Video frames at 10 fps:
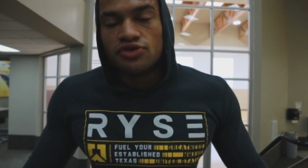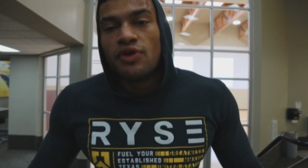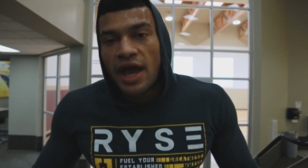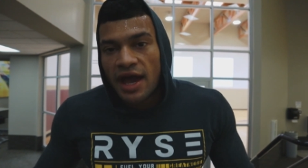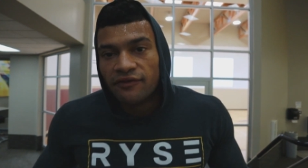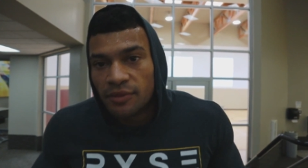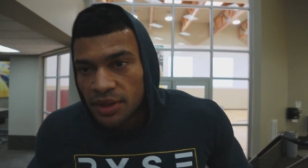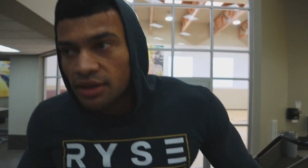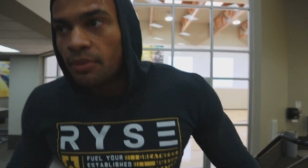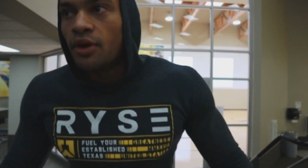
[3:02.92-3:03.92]
You have to
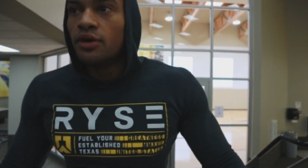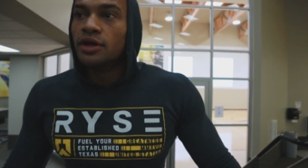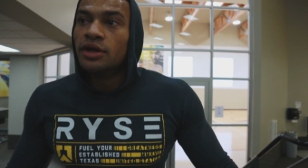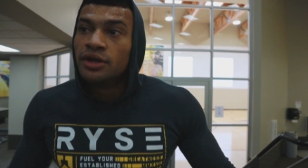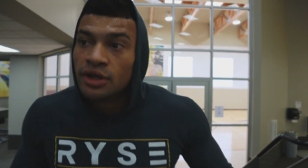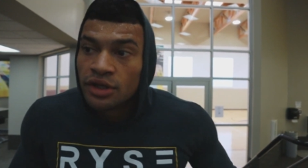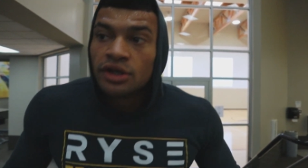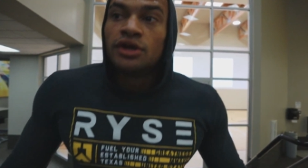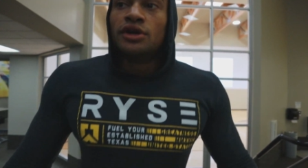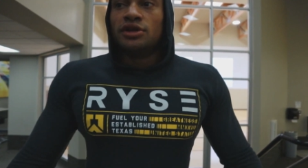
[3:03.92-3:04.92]
be in a bulk.
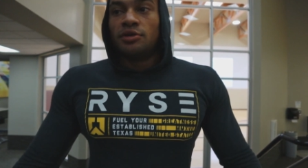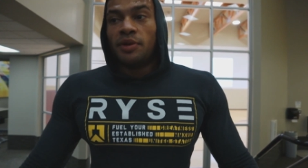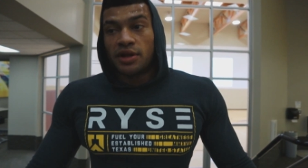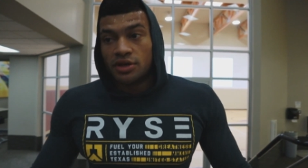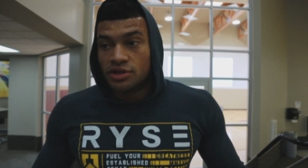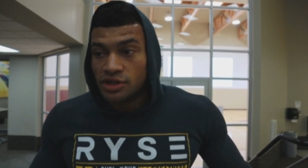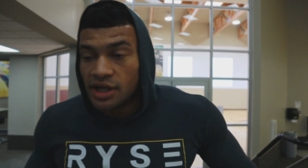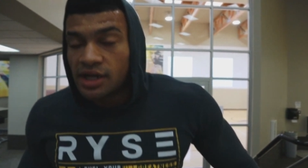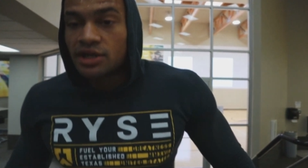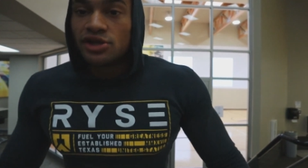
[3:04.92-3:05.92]
Depending on your
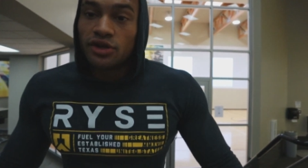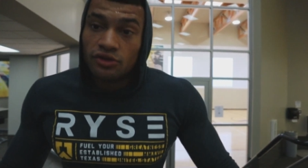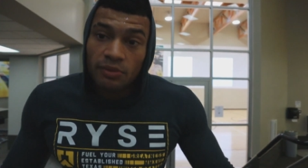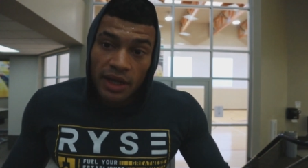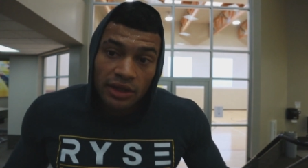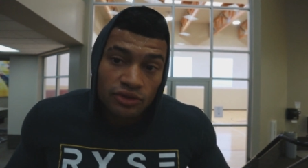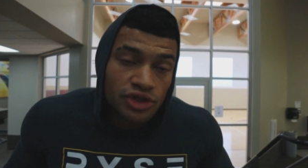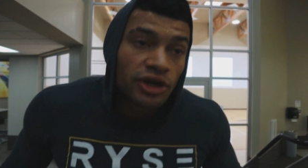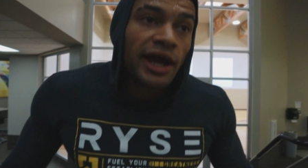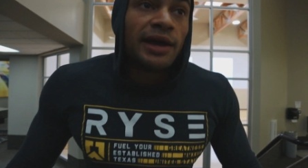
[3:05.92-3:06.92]
genetics, you may
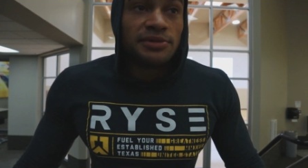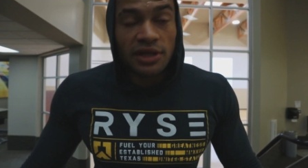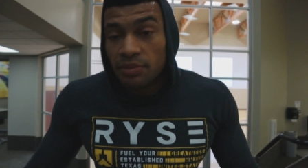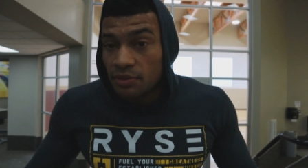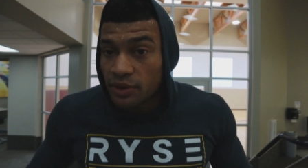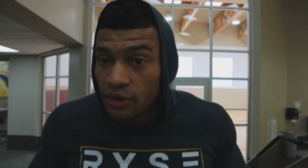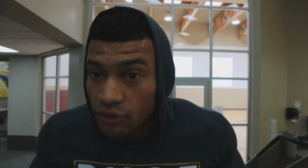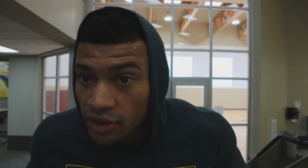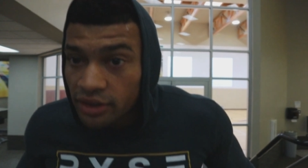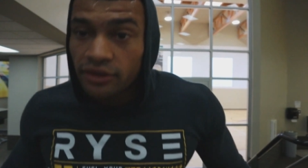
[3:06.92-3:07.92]
lose your abs. Some people can
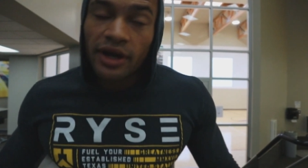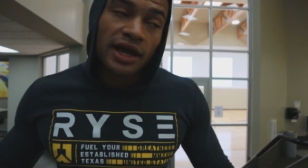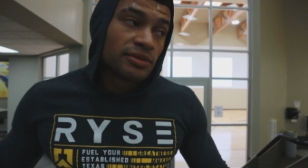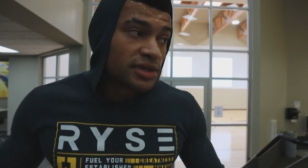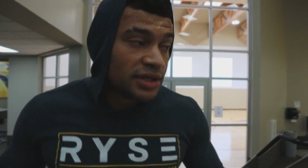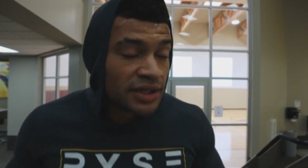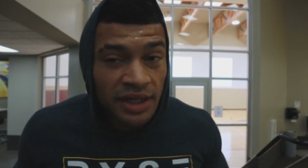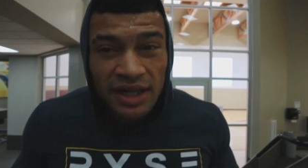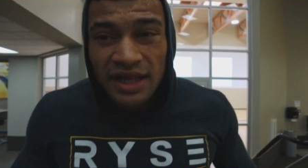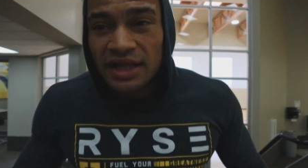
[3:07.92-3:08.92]
hold on to their abs.
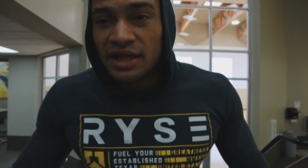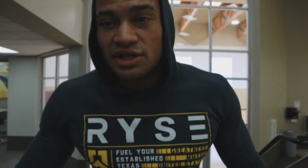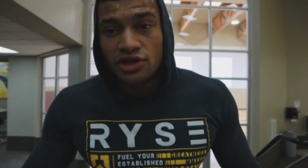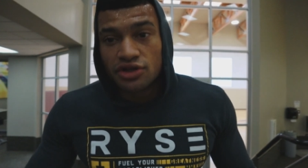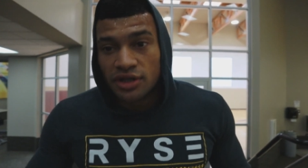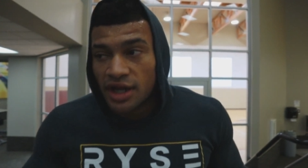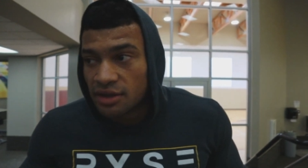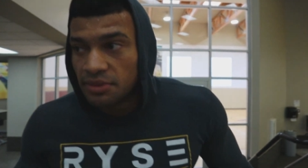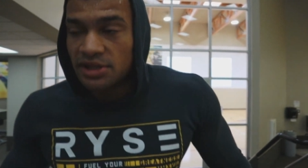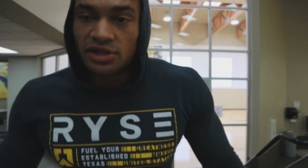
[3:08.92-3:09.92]
That's all
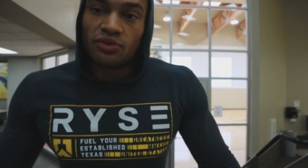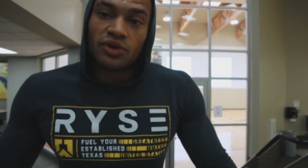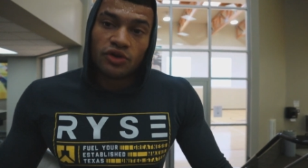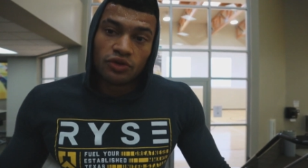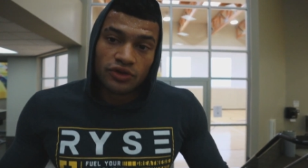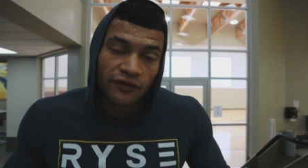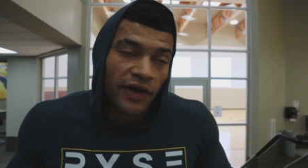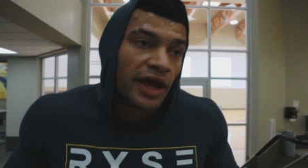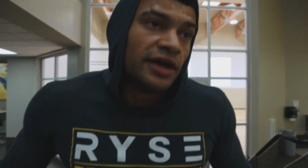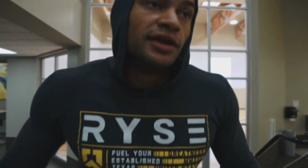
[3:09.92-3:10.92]
genetic based on where you hold your
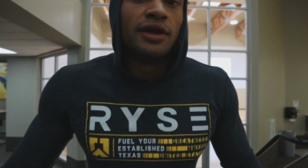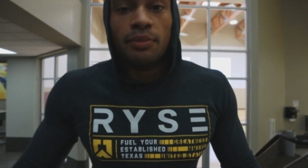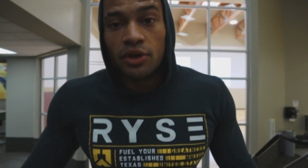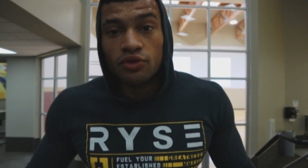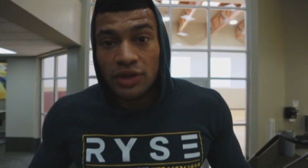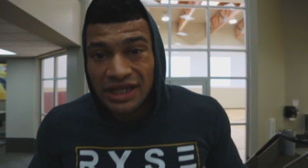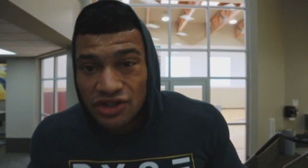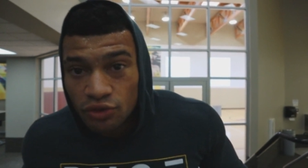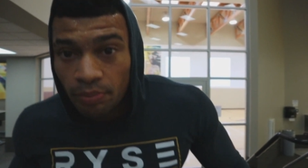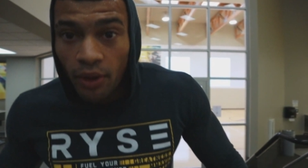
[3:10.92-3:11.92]
fat. But you
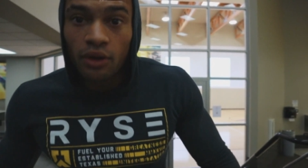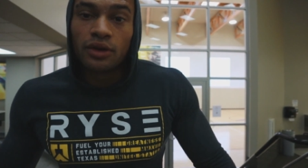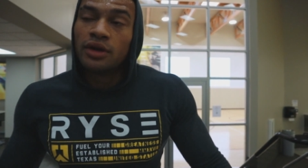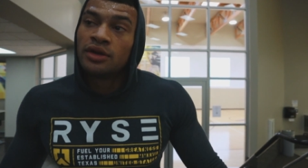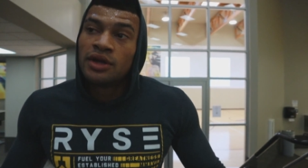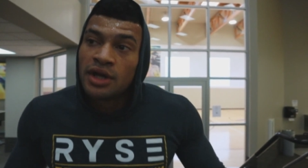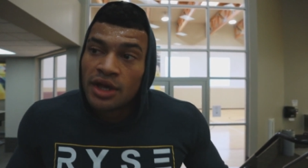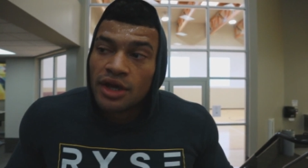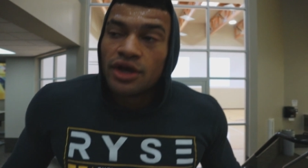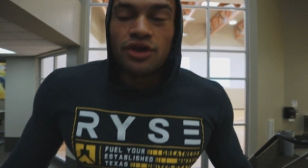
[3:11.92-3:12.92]
need to bulk.
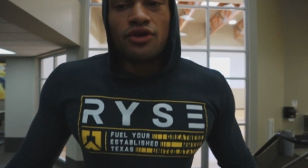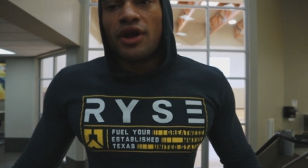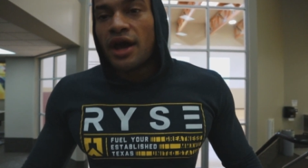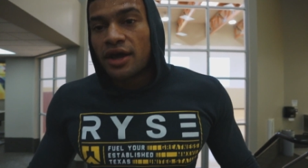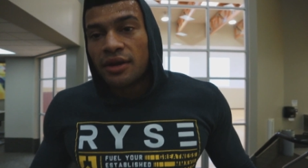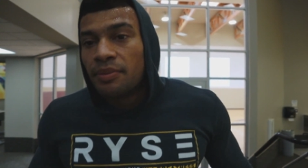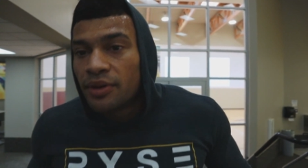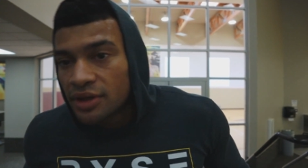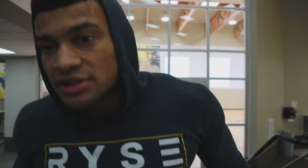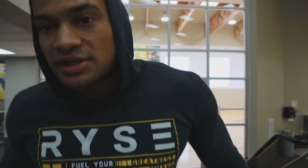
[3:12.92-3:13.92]
You're not gonna
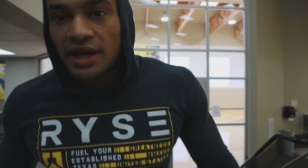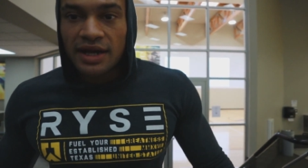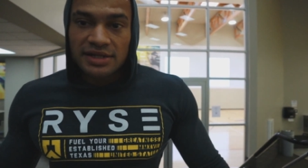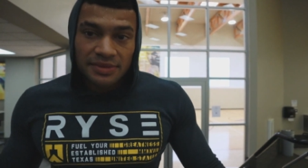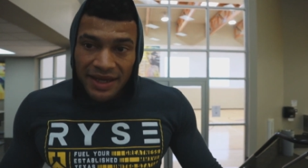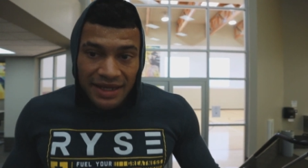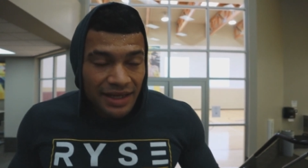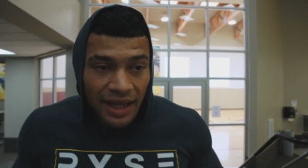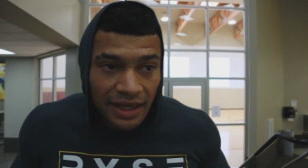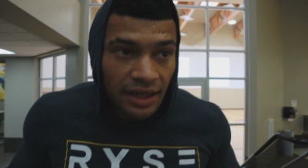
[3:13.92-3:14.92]
put on size
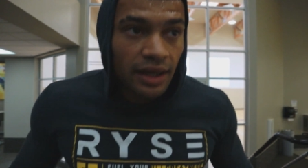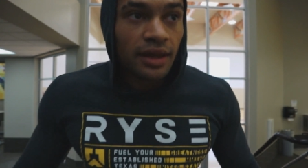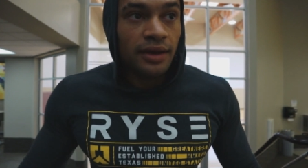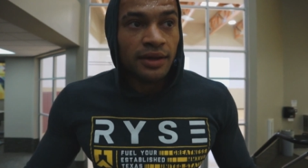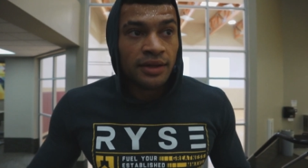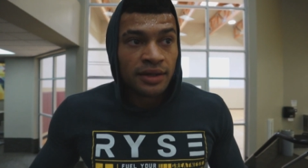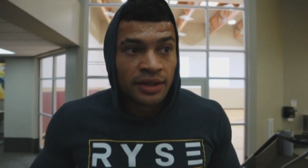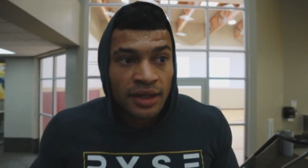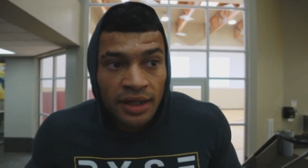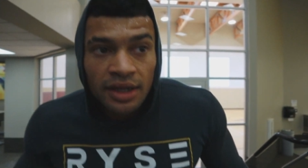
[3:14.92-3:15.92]
main gaining,
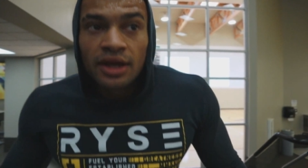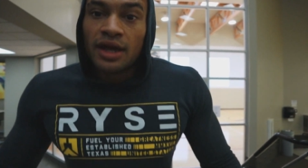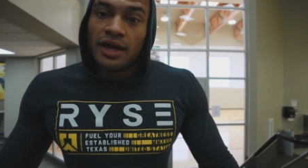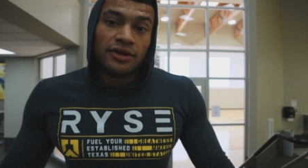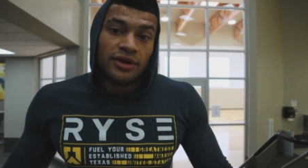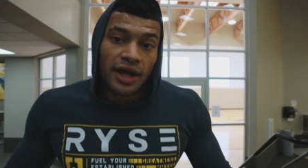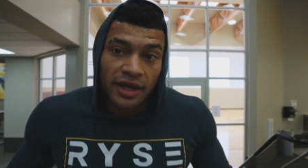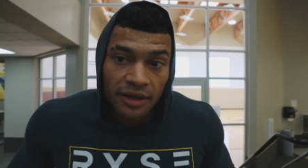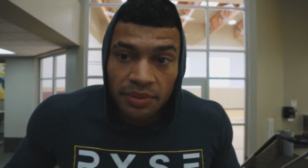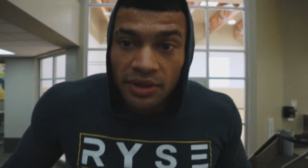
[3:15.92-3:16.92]
and you're
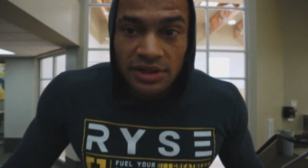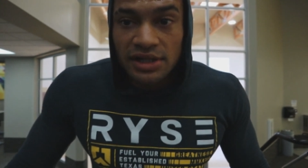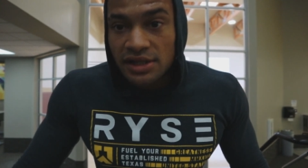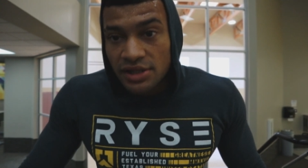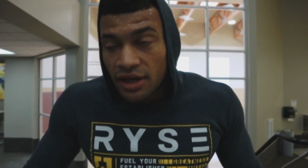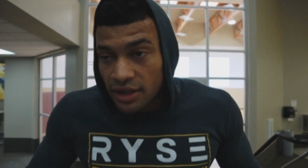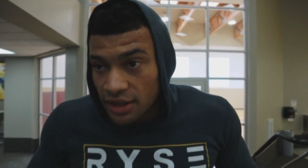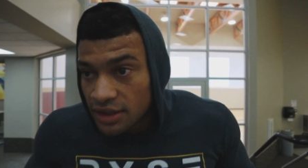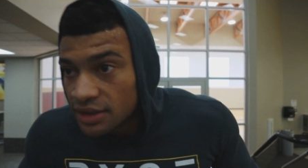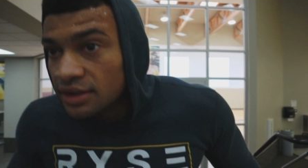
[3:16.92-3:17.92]
not gonna put on size cutting.